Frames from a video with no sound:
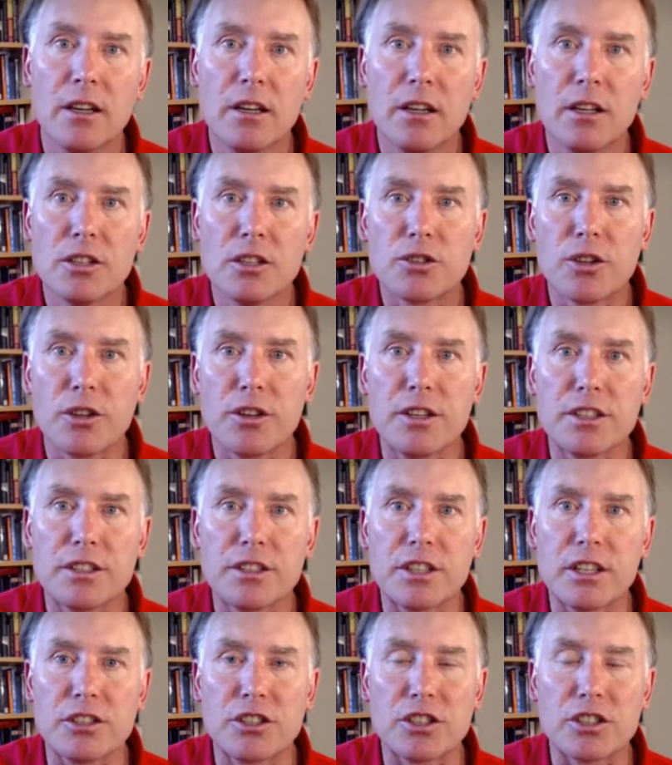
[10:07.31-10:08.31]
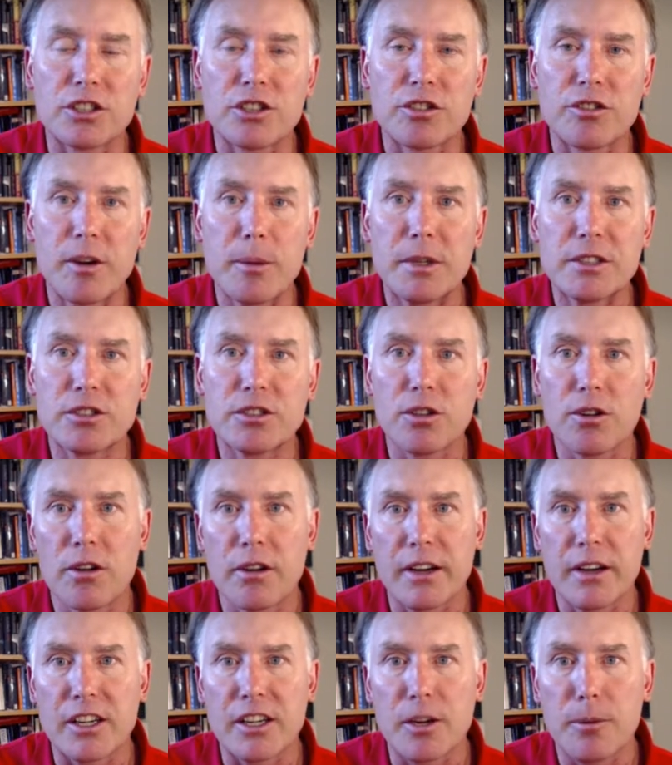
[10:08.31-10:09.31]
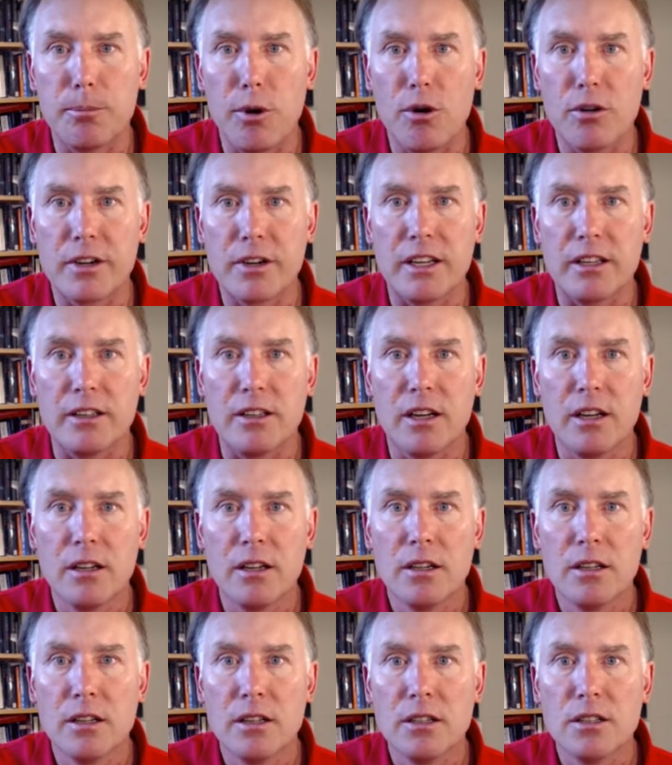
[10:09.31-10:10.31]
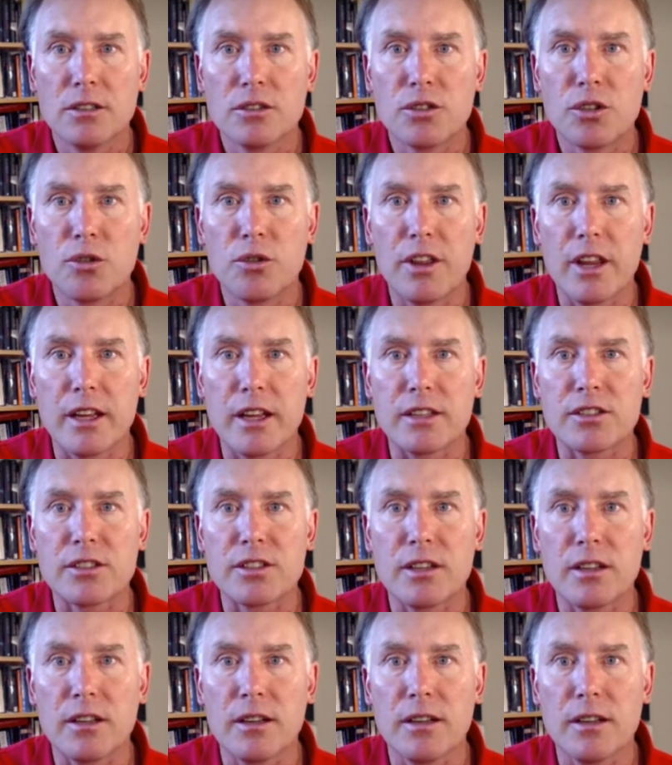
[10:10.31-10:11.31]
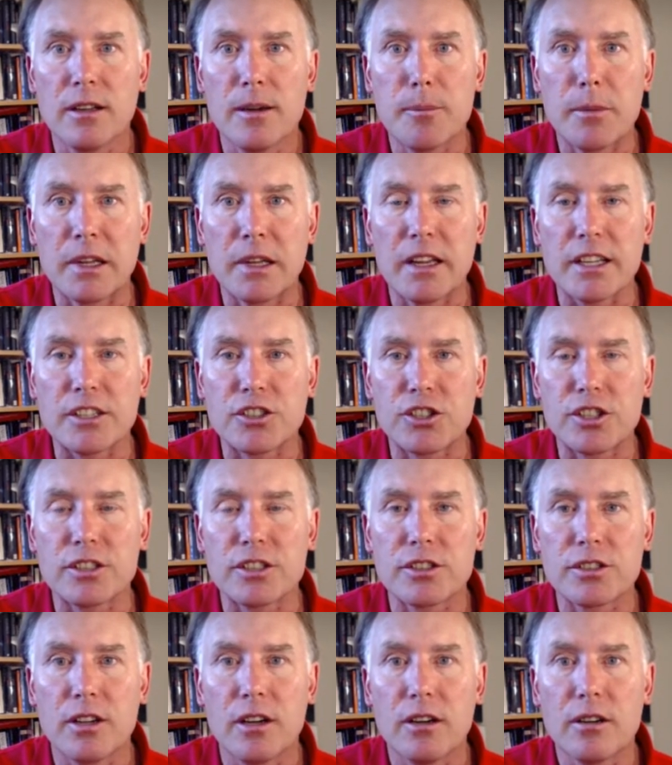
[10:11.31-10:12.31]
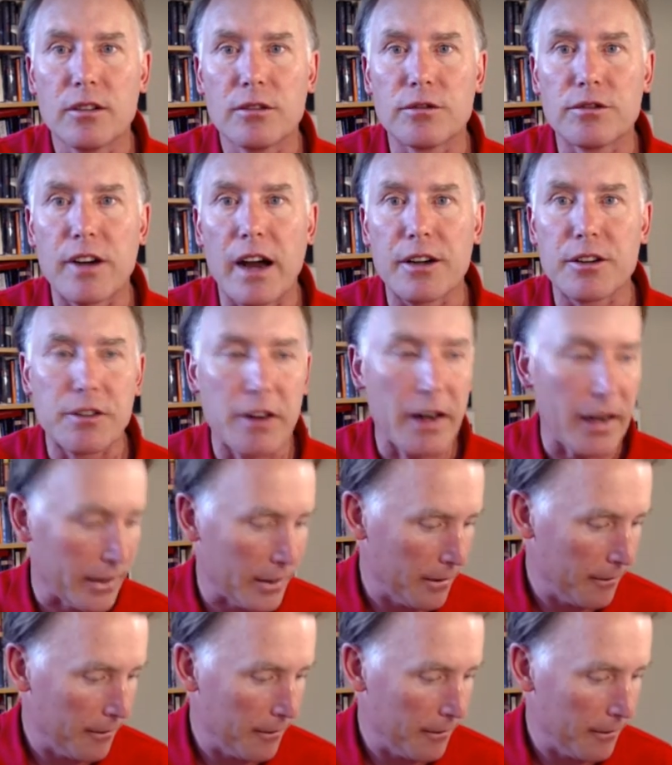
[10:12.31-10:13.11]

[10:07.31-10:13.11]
So there's a discriminatory component to this malicious rhetoric.